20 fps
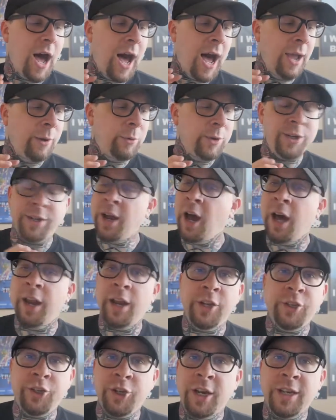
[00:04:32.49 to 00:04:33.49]
I would
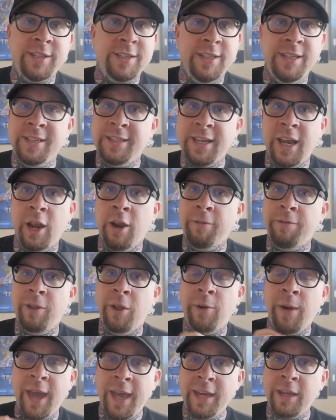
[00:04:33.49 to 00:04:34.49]
not adjust this
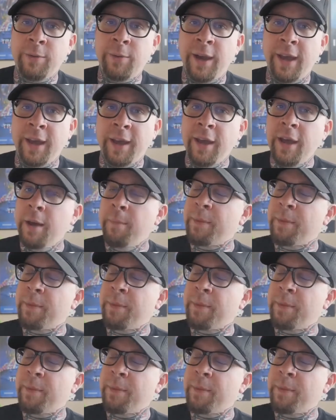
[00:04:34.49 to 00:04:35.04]
airflow anyway,